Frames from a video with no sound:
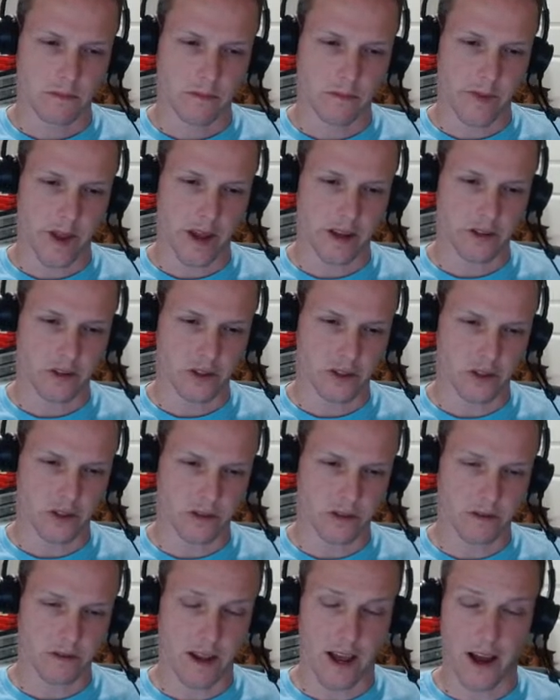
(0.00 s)
That's
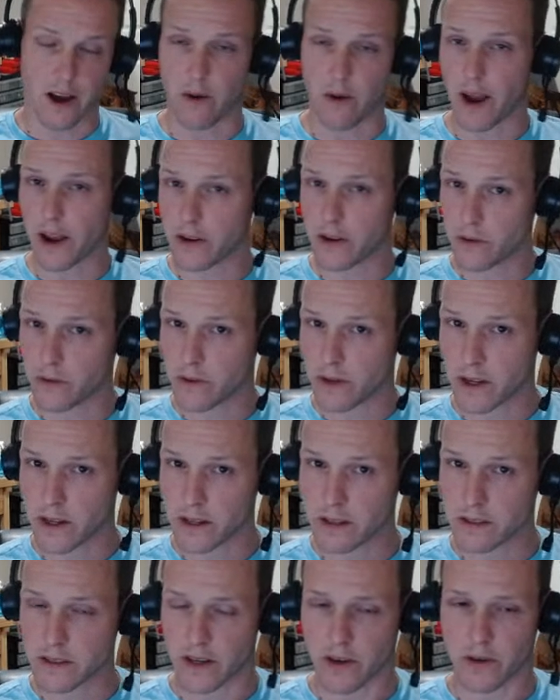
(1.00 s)
just how I do
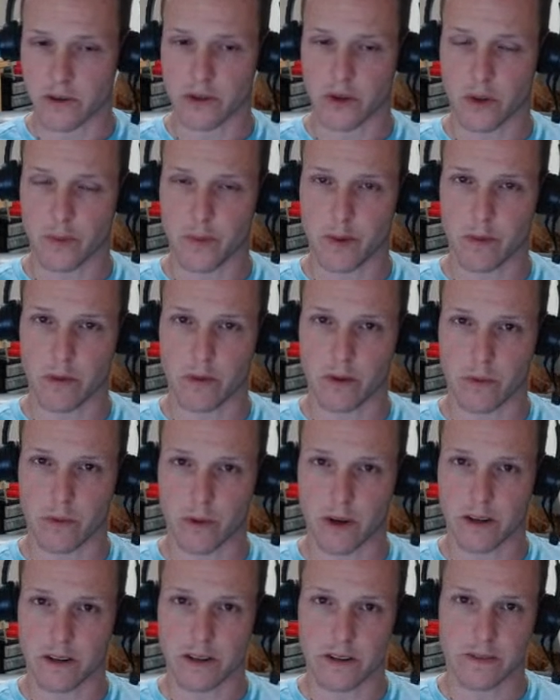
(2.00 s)
things. I know some people they'll
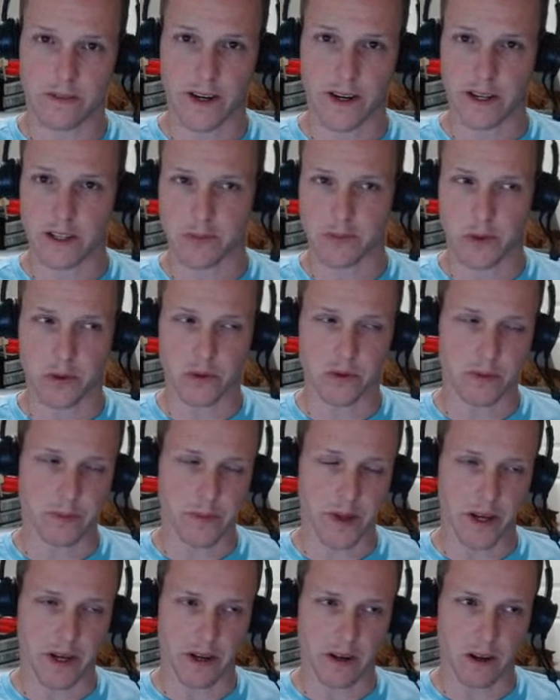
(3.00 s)
run different expos
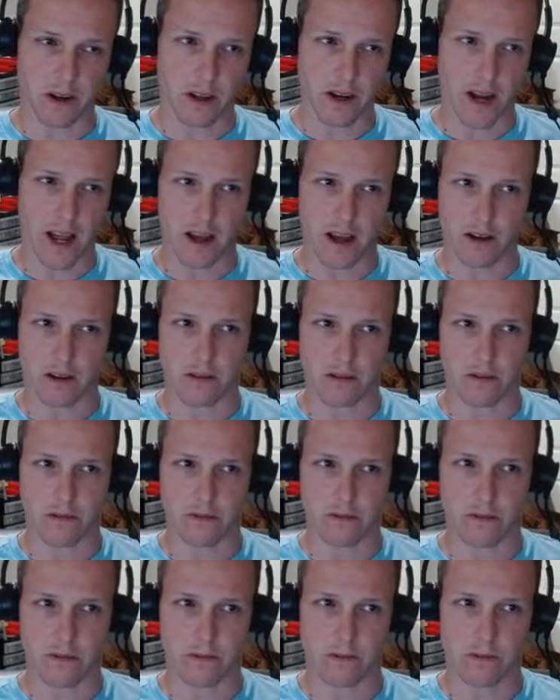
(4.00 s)
depending on how
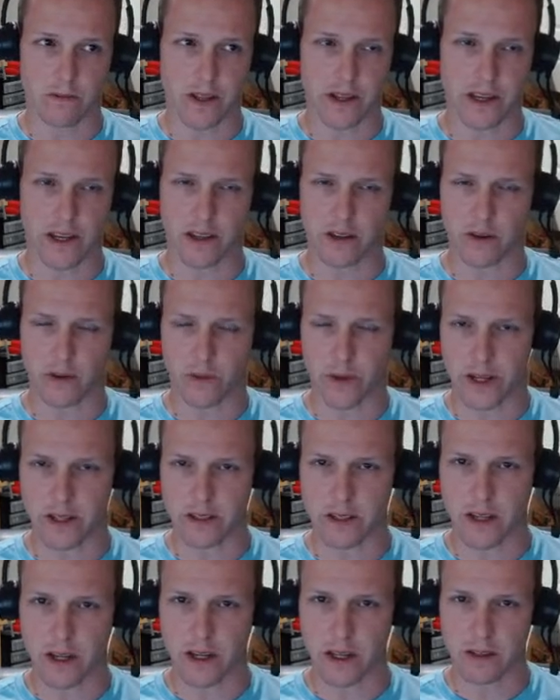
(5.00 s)
they got their rate
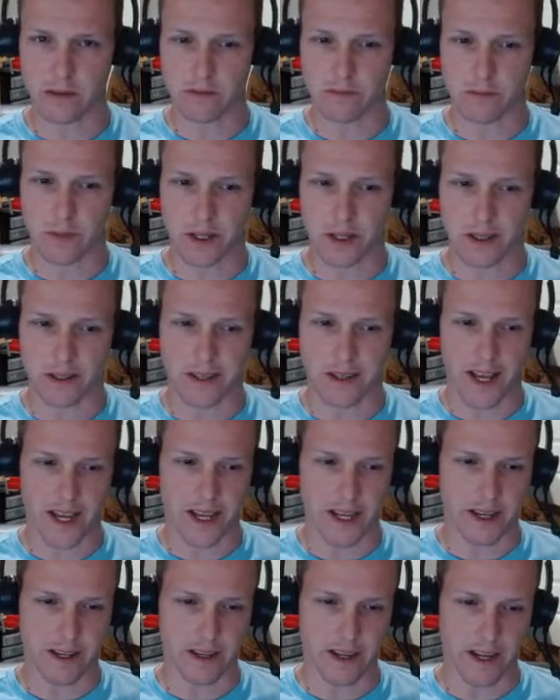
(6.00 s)
set up, but
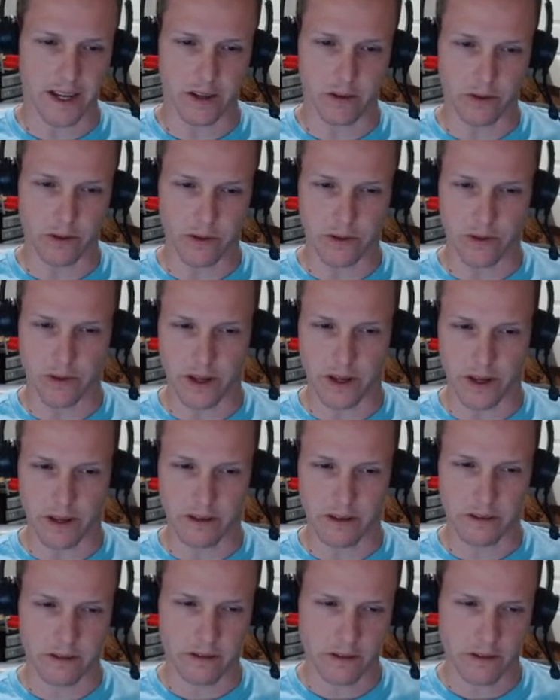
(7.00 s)
I don't do that.